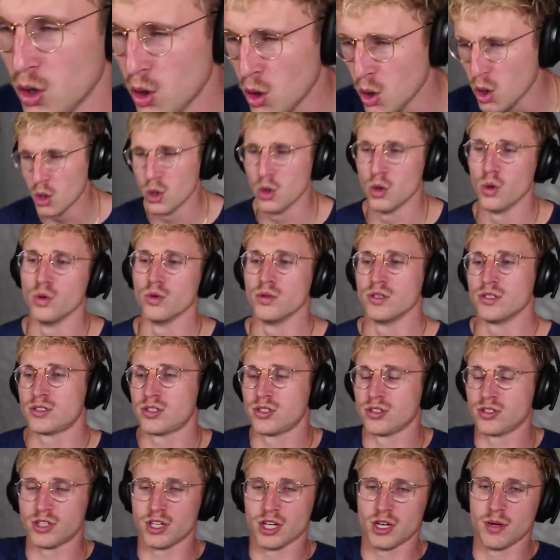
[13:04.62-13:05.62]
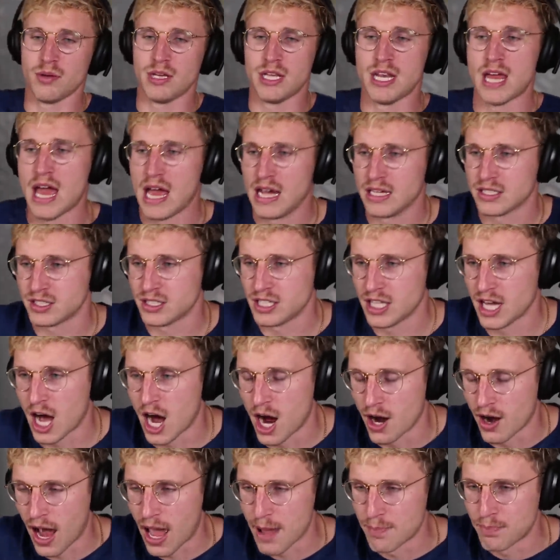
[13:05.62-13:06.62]
Ooh, this is going to be nasty.
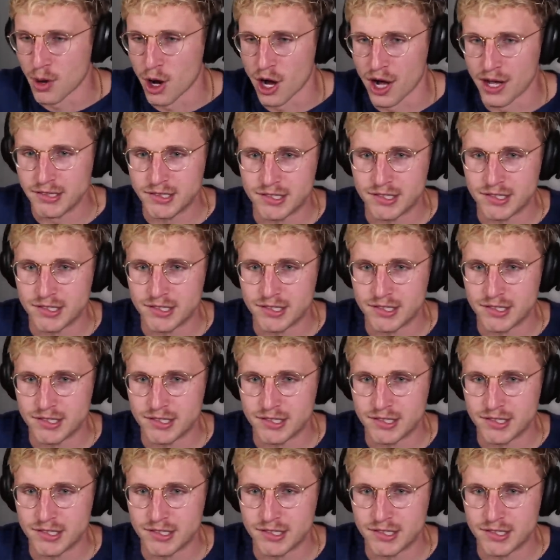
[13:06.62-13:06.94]
All right, boys.